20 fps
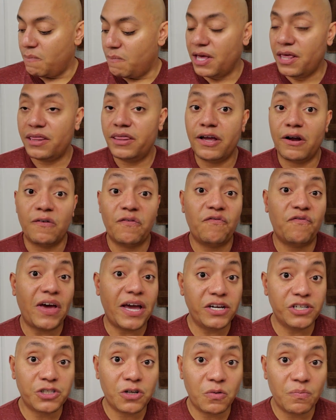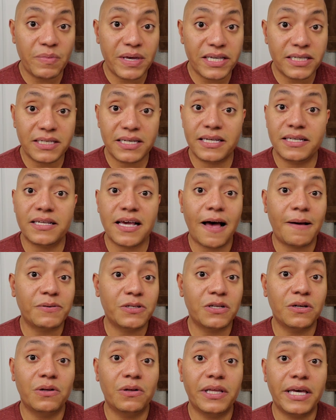Their facial mist is
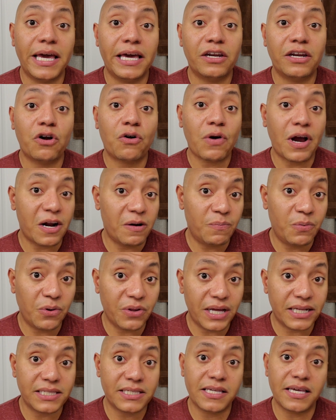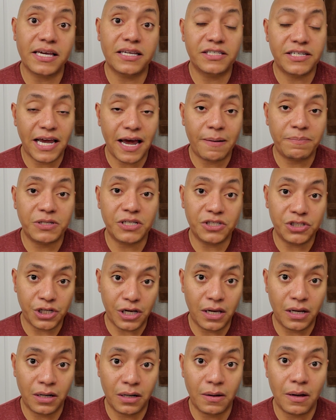absolutely incredible. That's the
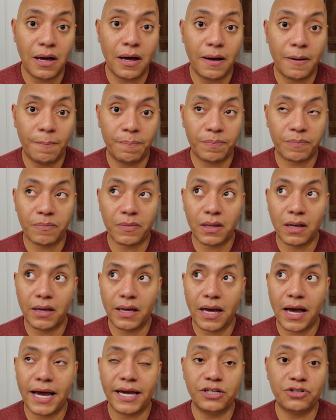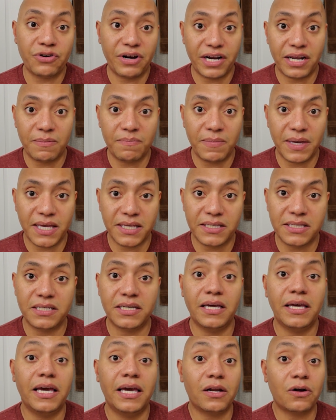Adaptogen hydrating
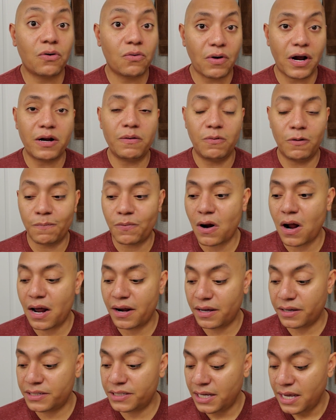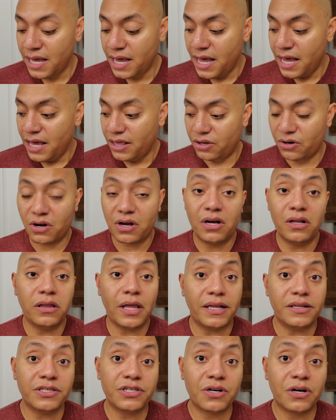mist. Incredible product. Their
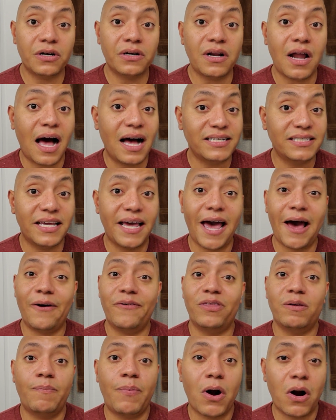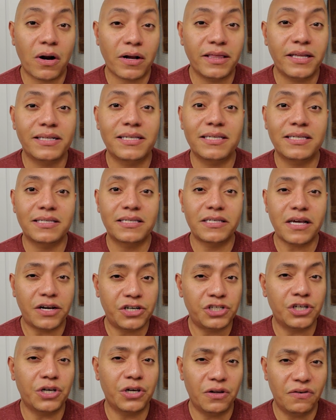cleanser knocked it out of the park. That's
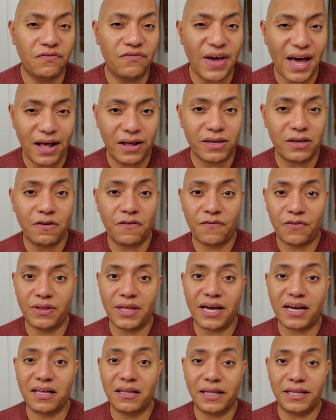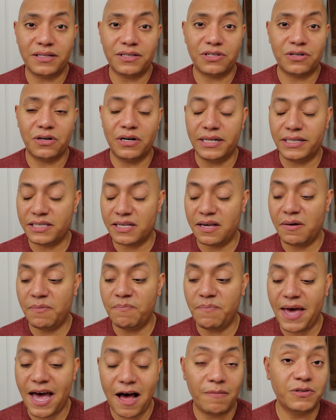such a good value for that cleanser. It's
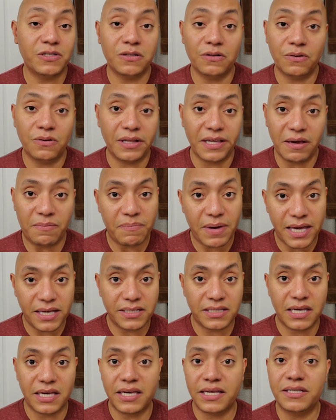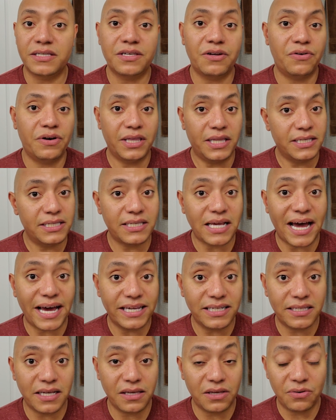absolutely amazing considering the
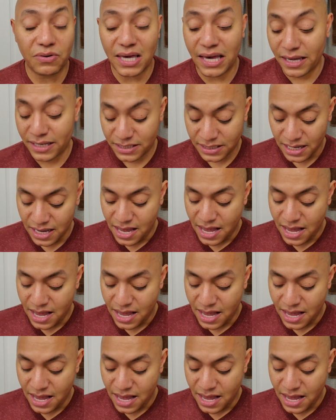size that you get.